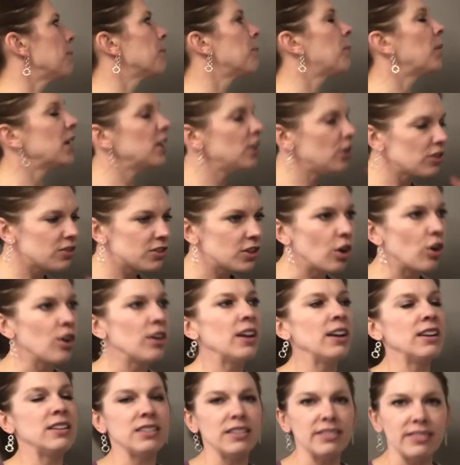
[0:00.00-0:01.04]
But you're
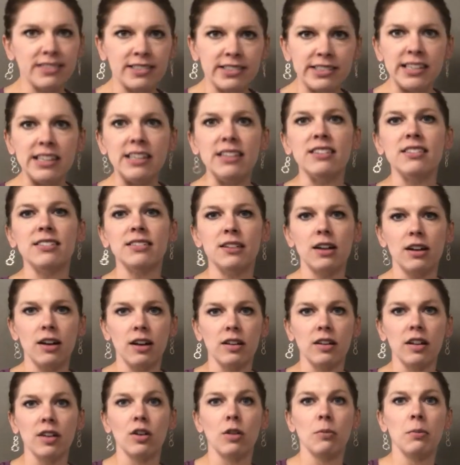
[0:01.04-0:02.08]
starting to see a
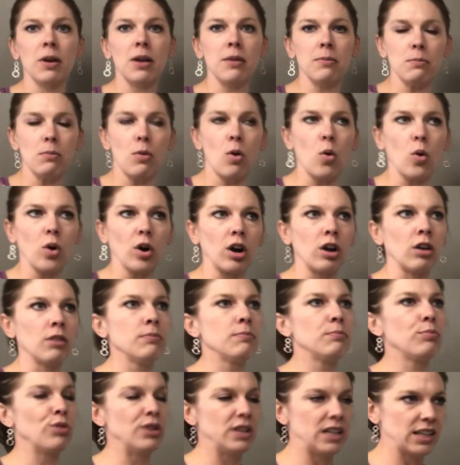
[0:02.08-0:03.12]
little bit more
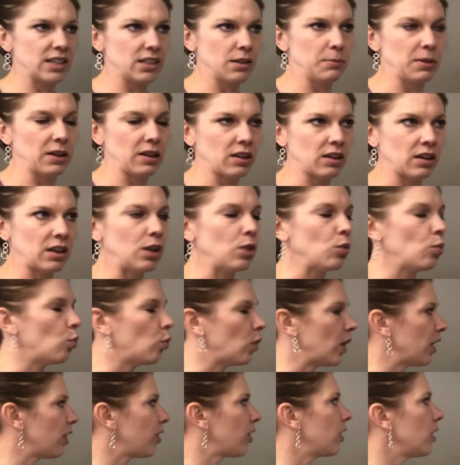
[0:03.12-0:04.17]
predictability
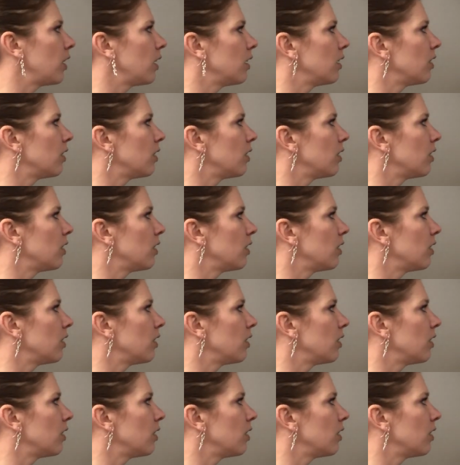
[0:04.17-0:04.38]
with